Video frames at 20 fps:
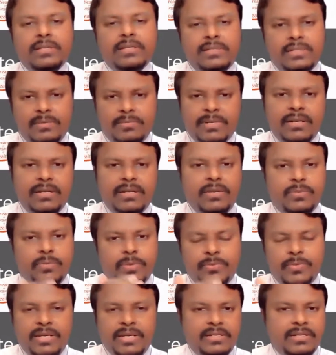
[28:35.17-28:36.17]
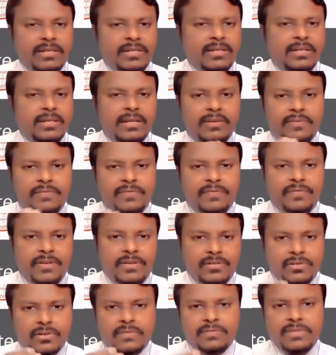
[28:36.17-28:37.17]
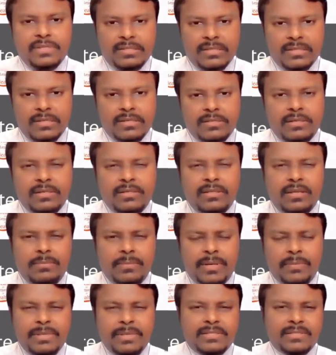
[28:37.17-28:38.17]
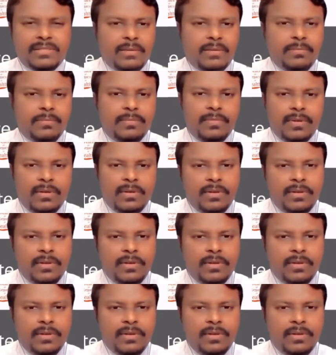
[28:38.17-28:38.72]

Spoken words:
Similarly, when we internally finish off the surgery, there might be some